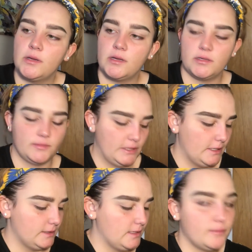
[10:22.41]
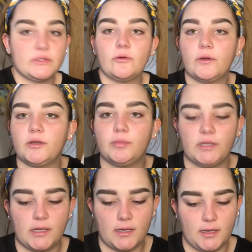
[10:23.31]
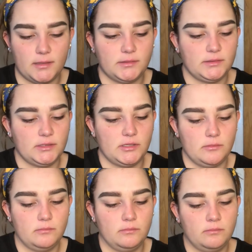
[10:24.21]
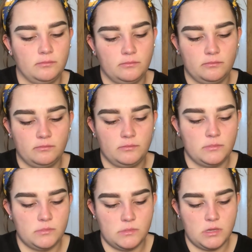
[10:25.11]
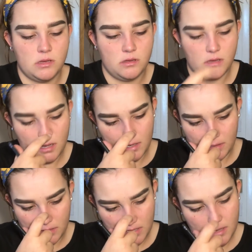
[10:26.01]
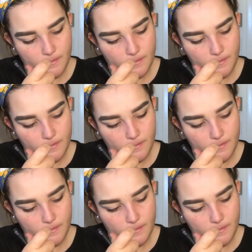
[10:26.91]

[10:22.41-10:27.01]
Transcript: is my next step is going to be to add some highlight.